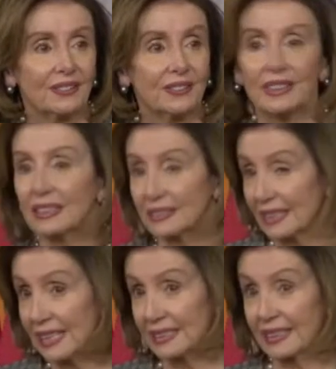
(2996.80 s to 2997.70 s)
For
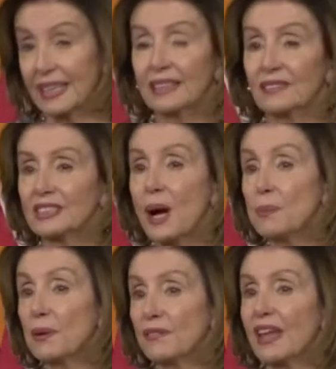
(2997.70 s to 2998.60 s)
again, on
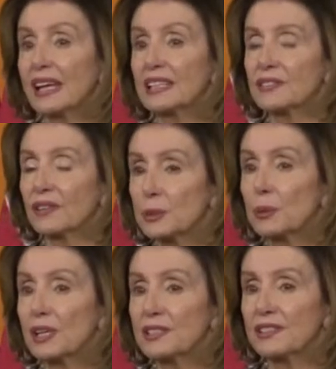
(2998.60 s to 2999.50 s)
top of that, as Vice
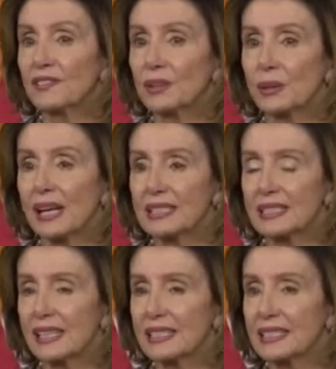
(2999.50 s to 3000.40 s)
President of the United
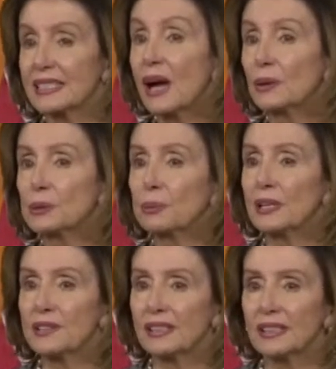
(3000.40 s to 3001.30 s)
States, and now as
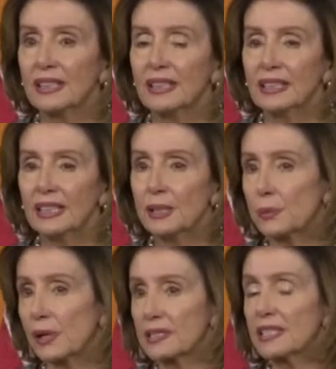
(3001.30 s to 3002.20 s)
President, he
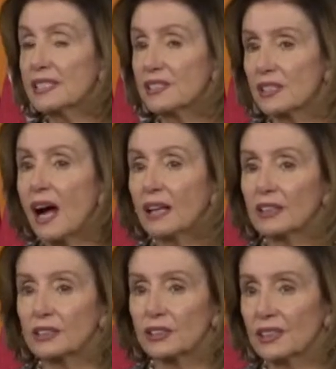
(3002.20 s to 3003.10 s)
brings his
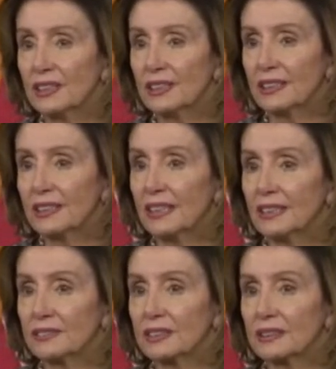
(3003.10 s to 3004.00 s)
knowledge
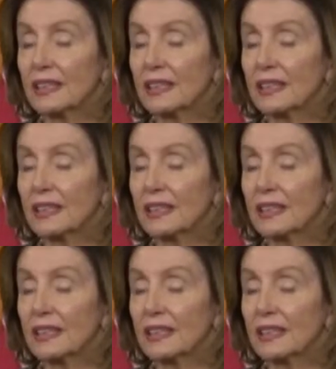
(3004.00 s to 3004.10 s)
of the,